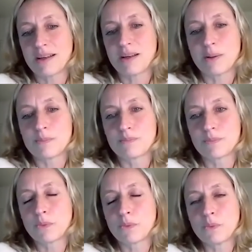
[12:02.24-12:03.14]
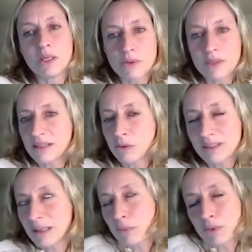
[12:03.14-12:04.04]
Um, we know that
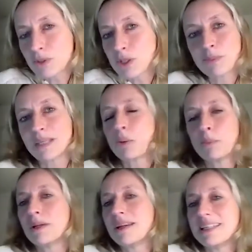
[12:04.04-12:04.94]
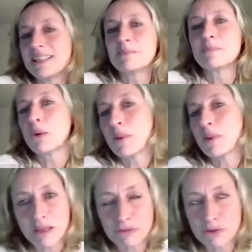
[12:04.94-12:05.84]
they won't speak openly
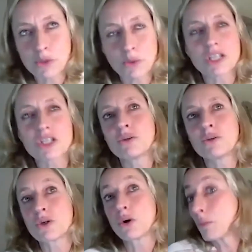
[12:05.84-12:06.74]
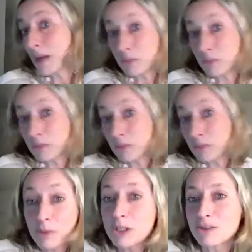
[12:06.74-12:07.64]
about their frustrations or about their
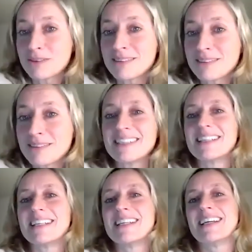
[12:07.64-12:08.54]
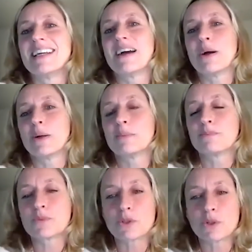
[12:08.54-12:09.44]
ambition.
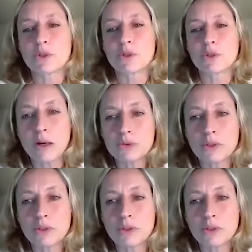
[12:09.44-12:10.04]
Um, so, how